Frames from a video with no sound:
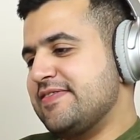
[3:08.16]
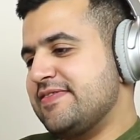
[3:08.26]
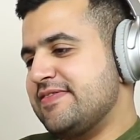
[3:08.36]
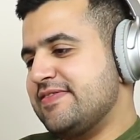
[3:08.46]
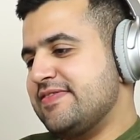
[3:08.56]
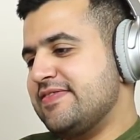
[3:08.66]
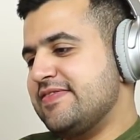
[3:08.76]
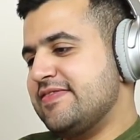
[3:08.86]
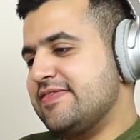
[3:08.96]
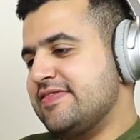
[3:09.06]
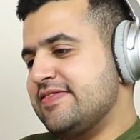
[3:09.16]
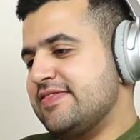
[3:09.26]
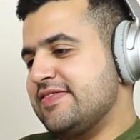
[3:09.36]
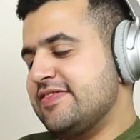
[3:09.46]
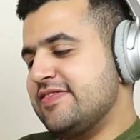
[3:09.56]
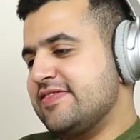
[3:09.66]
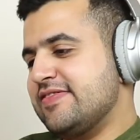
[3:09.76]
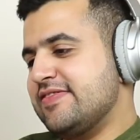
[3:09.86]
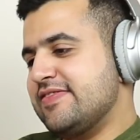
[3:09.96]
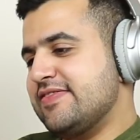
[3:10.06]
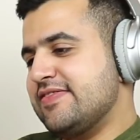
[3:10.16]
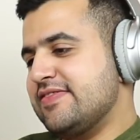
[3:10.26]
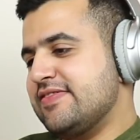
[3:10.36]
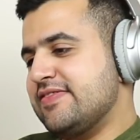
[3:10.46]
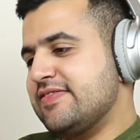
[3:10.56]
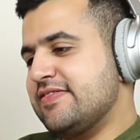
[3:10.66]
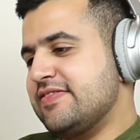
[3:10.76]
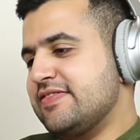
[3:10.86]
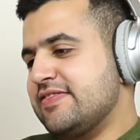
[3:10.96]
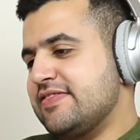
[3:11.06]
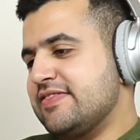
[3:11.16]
[no speech]